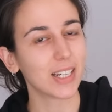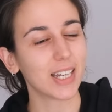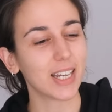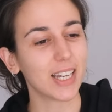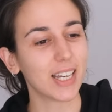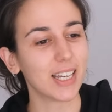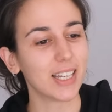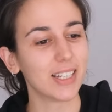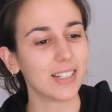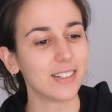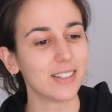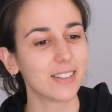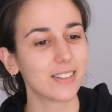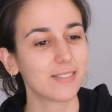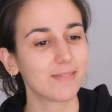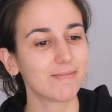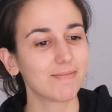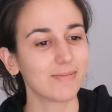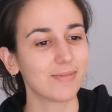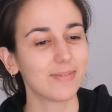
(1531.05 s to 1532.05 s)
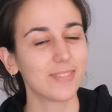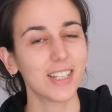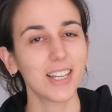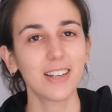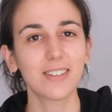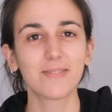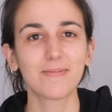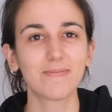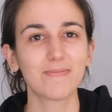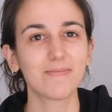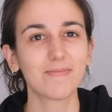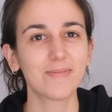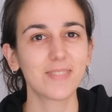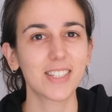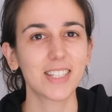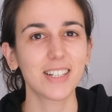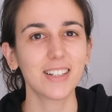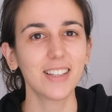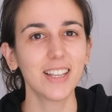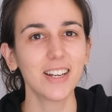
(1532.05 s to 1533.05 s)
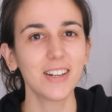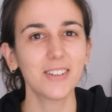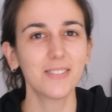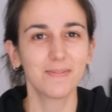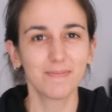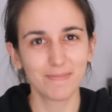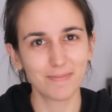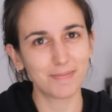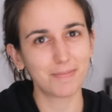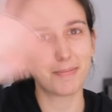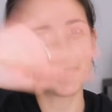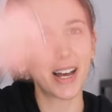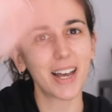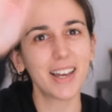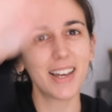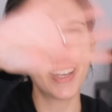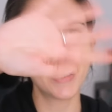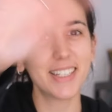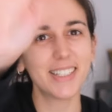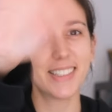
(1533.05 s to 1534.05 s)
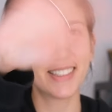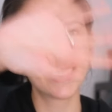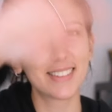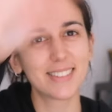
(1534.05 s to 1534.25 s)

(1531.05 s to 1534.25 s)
and yeah, see you later. Bye.